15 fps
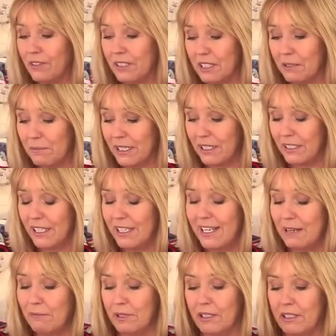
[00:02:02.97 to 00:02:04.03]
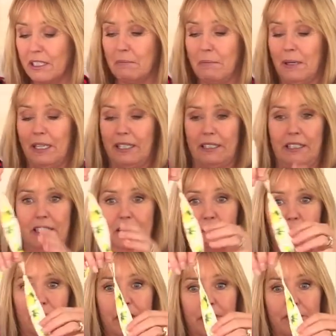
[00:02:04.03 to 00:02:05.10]
fact, I'm making a lemons bag.
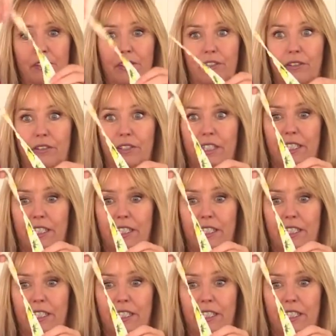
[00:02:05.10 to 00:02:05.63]
That's what we're going to do